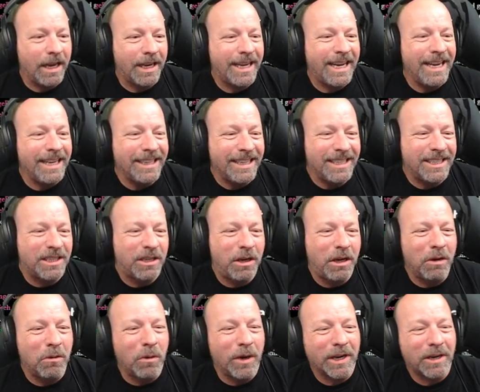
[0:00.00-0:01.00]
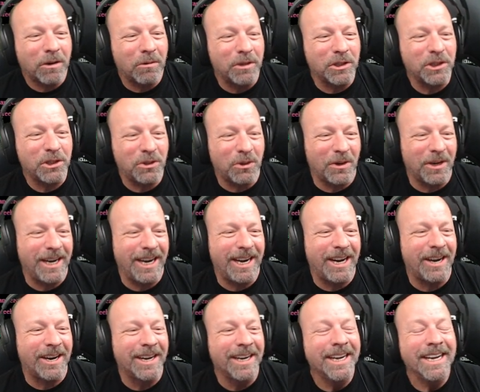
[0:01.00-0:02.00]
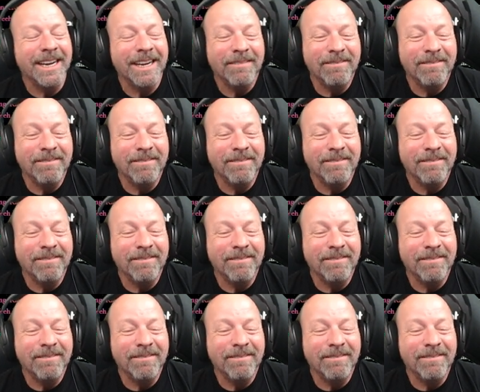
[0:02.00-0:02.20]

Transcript: Keithley's quicker with short hair.